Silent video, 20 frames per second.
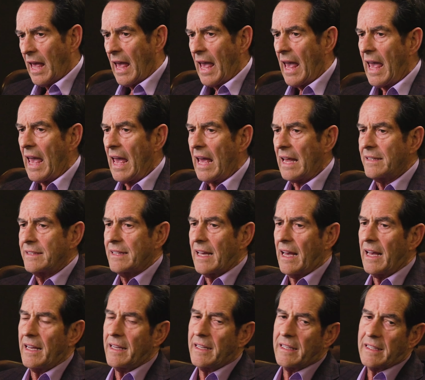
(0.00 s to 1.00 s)
And
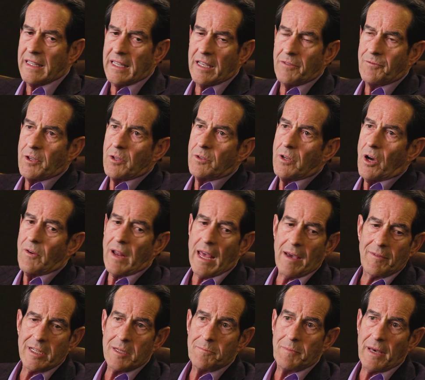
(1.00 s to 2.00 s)
uh, if you don't
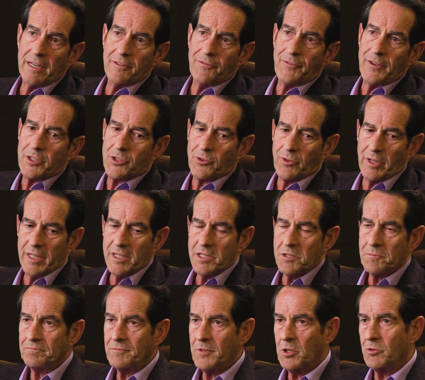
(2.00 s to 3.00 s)
have any
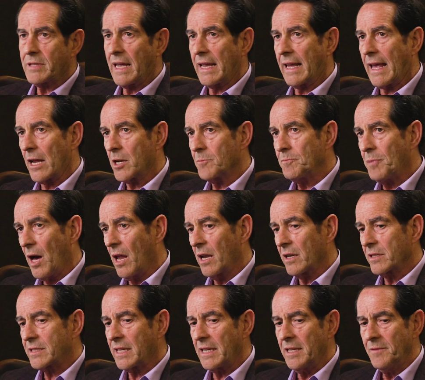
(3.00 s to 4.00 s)
beneficiaries, you take out a
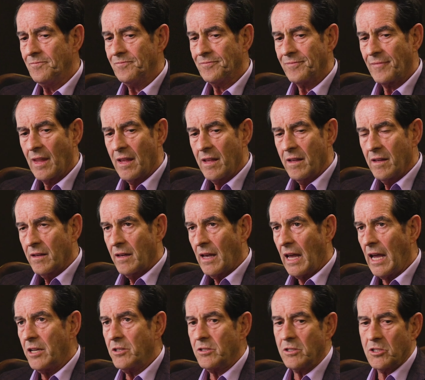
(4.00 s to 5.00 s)
policy
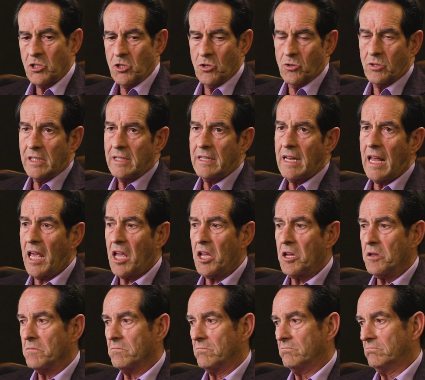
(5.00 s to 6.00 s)
and you can
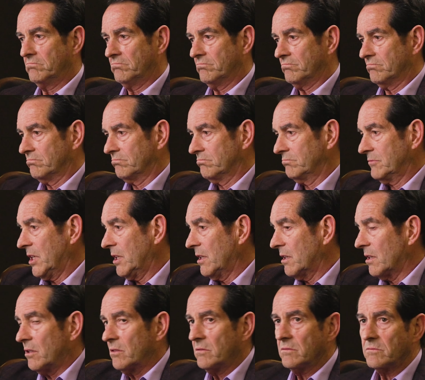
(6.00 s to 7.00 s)
name, you
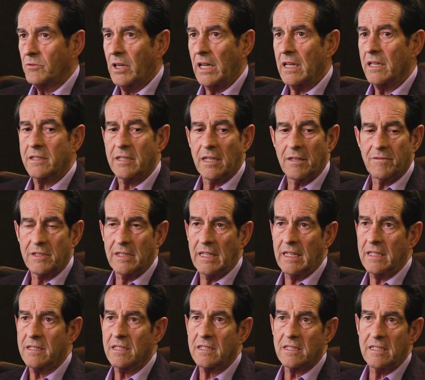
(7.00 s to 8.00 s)
know, relatives,
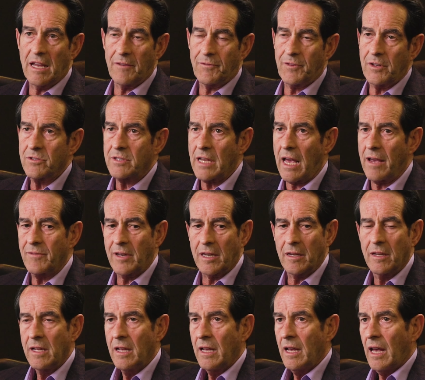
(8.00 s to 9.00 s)
nieces, nephews. I've
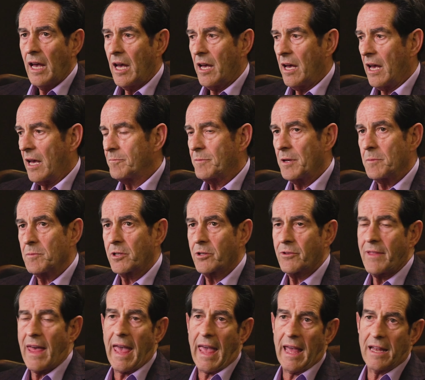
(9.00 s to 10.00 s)
uh, had people do
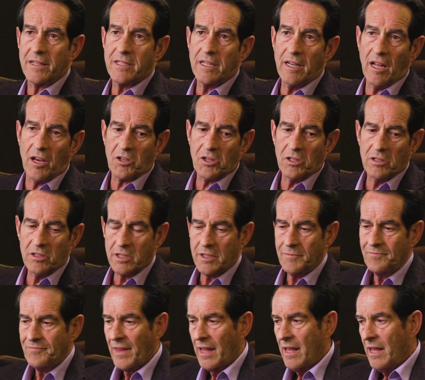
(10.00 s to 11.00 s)
that, aunts and uncles.
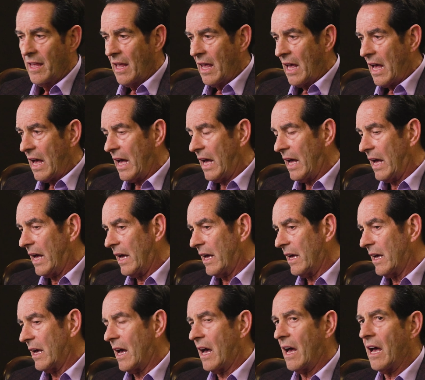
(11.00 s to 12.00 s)
Uh,
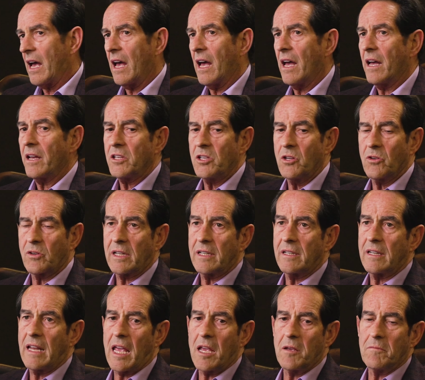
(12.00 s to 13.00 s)
uh, you
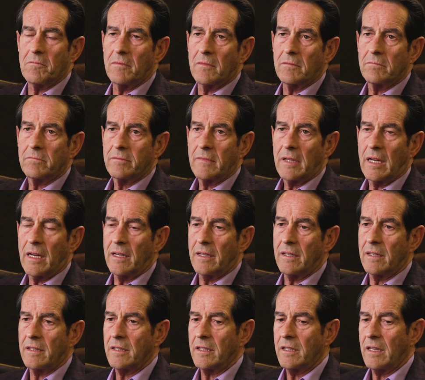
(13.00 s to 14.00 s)
can name
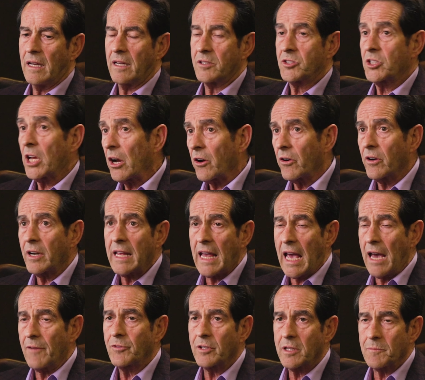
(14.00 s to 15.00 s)
uh, a charity
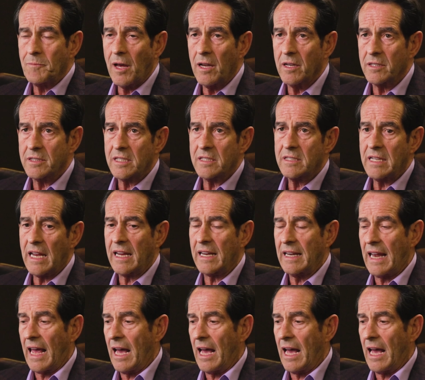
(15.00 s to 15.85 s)
after the policy is taken